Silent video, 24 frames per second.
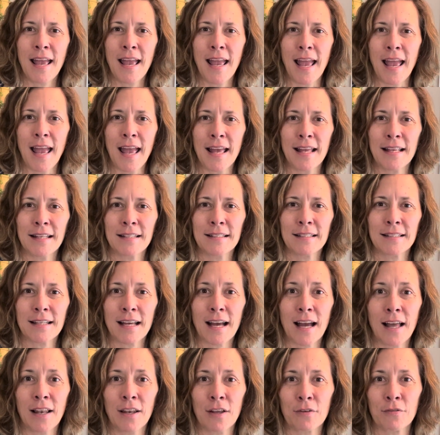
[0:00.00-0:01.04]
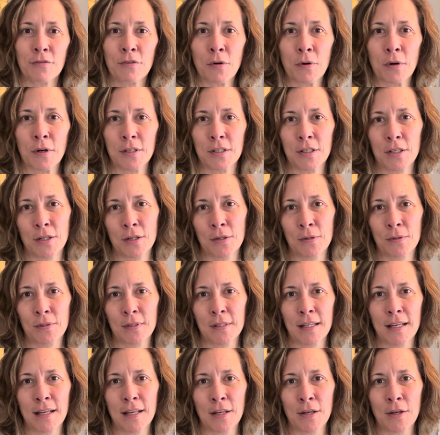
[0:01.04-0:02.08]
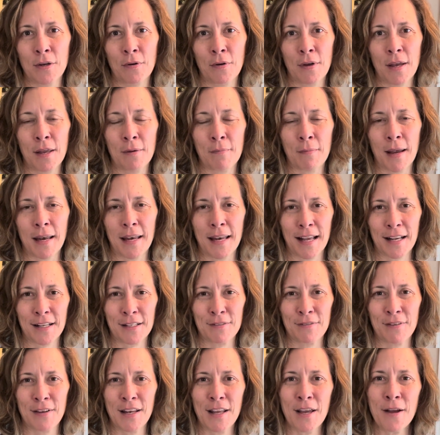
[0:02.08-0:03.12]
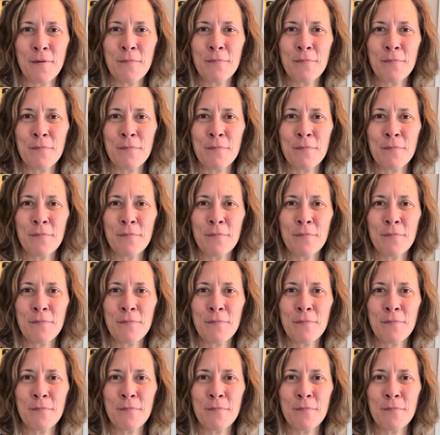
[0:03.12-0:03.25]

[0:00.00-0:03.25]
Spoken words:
and I look forward to seeing you in my next video.